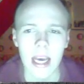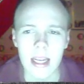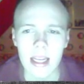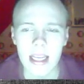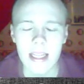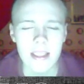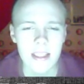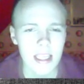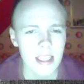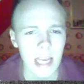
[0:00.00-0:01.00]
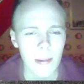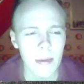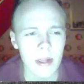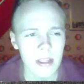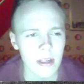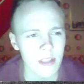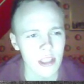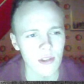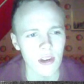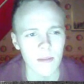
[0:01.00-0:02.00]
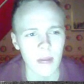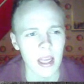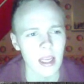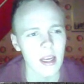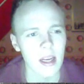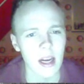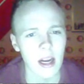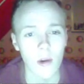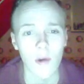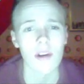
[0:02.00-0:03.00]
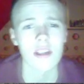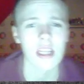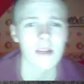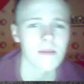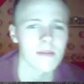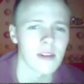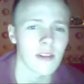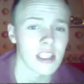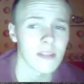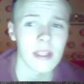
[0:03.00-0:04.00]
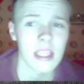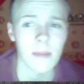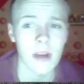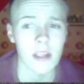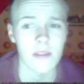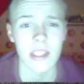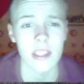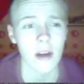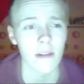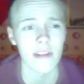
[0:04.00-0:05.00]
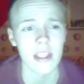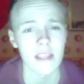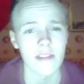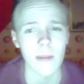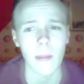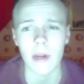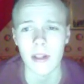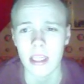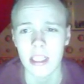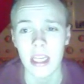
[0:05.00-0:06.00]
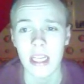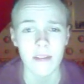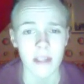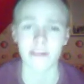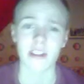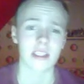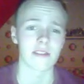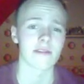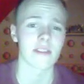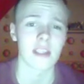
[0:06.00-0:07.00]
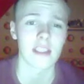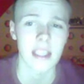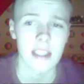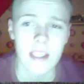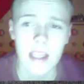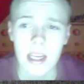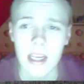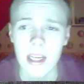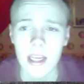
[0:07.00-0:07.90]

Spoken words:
And he just has the capability of destroying my cores and the rest of my team because of his offensive capabilities and even defensive stats.